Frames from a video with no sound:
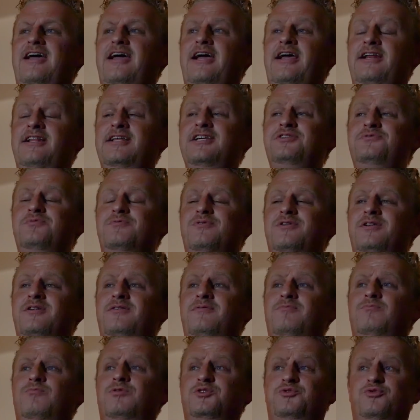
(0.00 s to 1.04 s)
And this
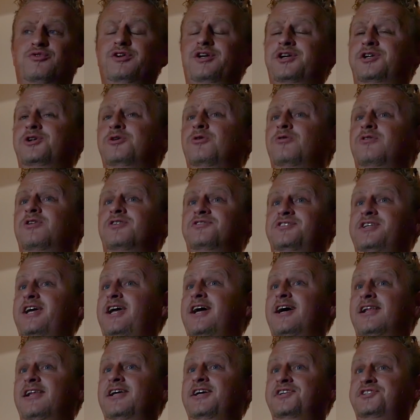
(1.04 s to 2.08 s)
one was really cool because they
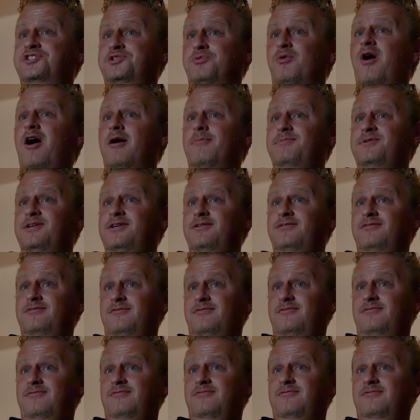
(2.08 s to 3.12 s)
LS swapped it.
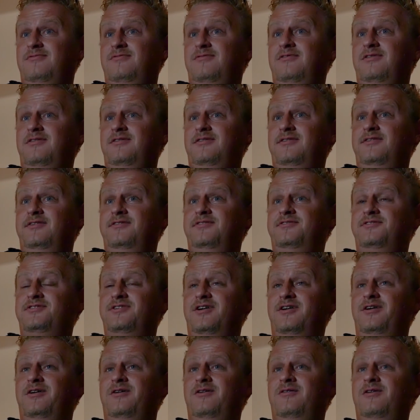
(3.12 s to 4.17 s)

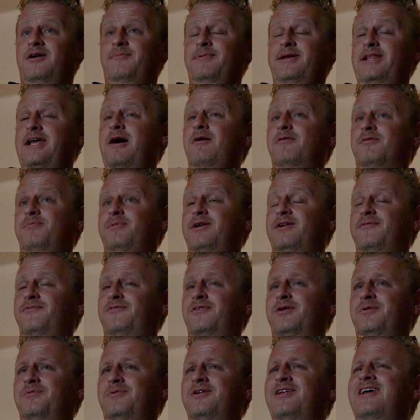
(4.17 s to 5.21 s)
So, I mean, that would be a
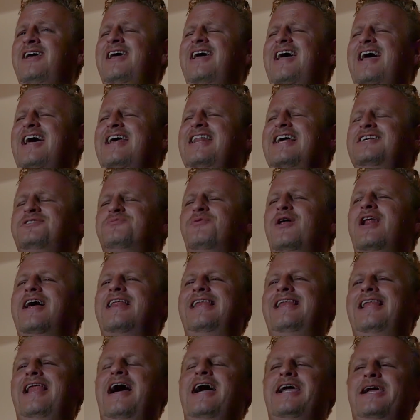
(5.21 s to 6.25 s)
fun one. And that's what I
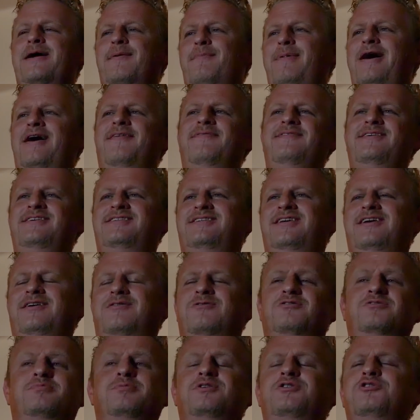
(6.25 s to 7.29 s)
like about these kit
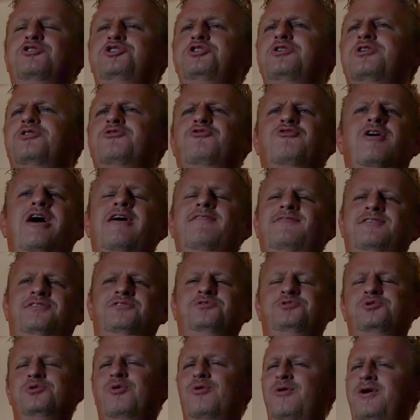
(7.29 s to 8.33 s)
cars, because you can drive and
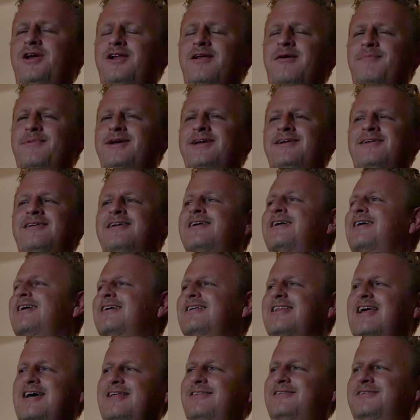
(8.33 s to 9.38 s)
enjoy it. I mean,
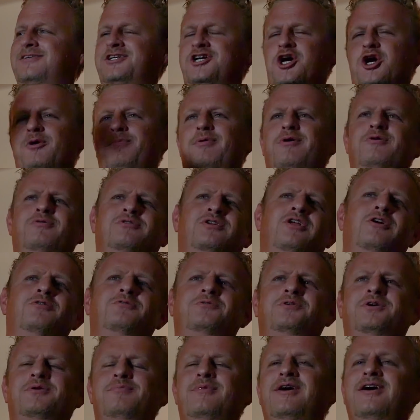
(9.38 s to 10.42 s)
like the Copo
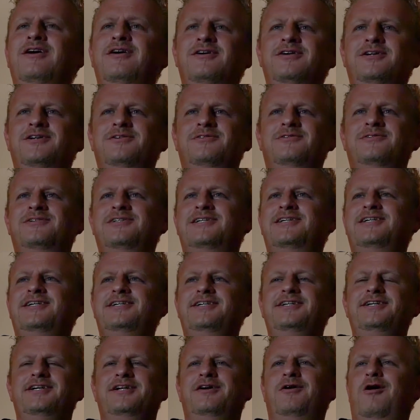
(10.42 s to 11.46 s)
clone Camaro.
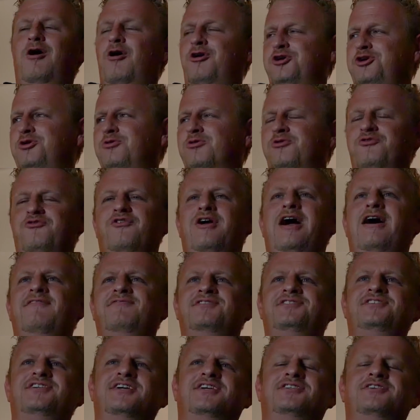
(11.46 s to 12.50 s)
You know, are you going to drive
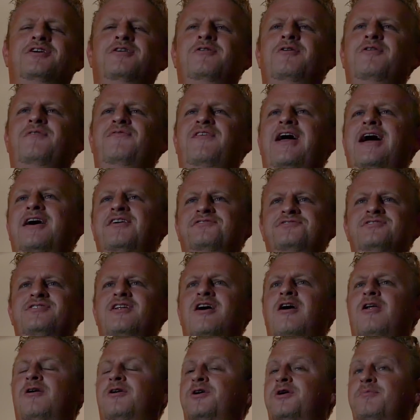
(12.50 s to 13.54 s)
a $600,000
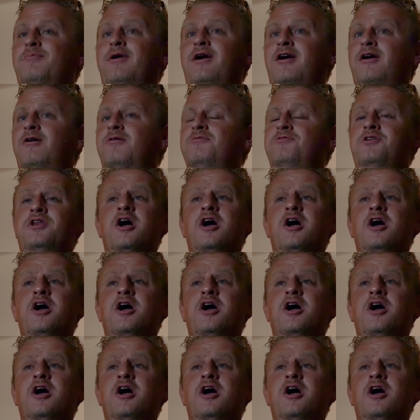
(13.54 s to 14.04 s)
Camaro?